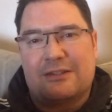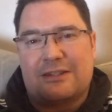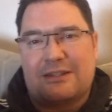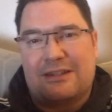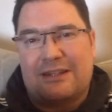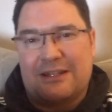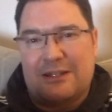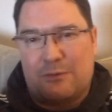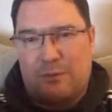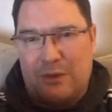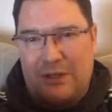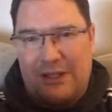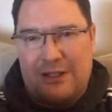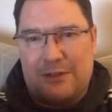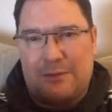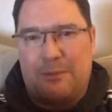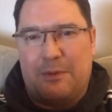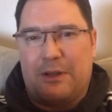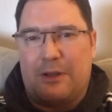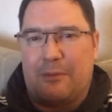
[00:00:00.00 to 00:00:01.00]
this week
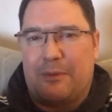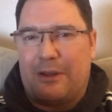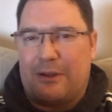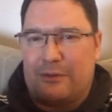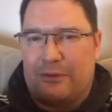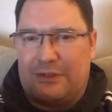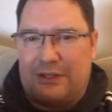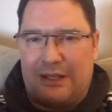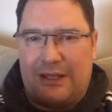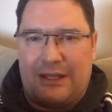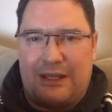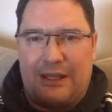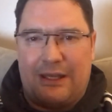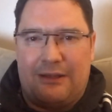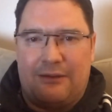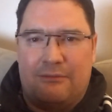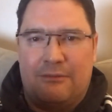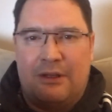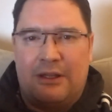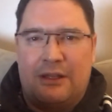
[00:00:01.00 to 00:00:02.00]
has been about digging
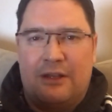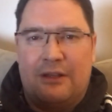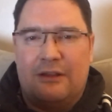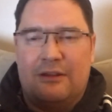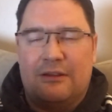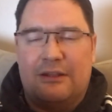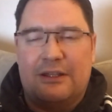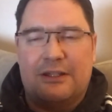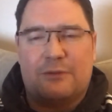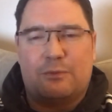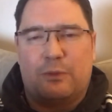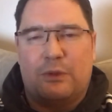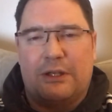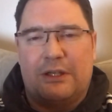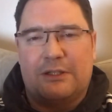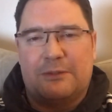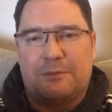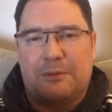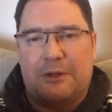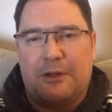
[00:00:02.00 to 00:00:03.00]
in. This
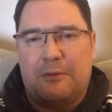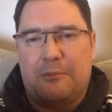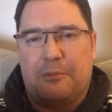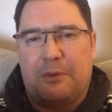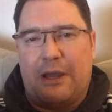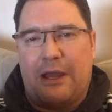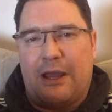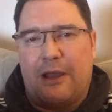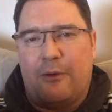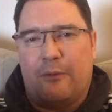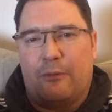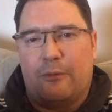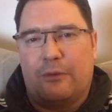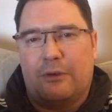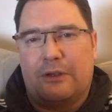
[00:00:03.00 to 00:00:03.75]
week's been about